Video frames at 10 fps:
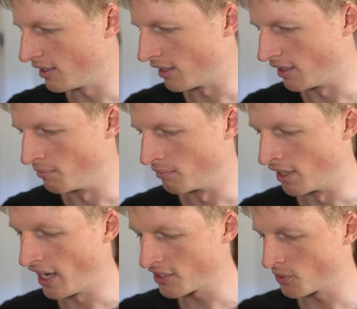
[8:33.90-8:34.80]

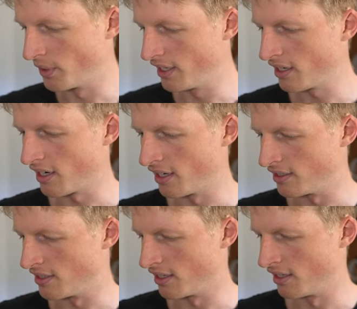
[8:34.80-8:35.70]
Last week, I
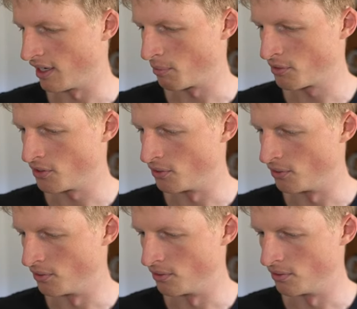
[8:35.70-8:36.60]
had done up
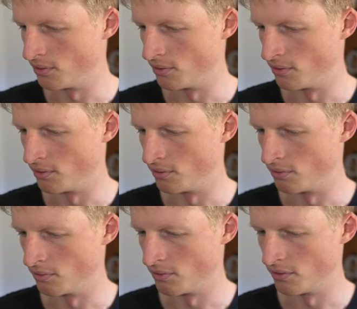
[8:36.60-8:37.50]

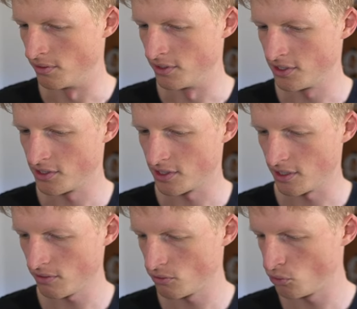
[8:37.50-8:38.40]
to this
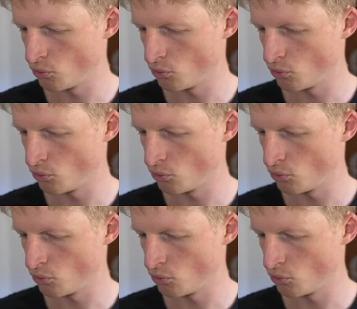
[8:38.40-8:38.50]
stuff.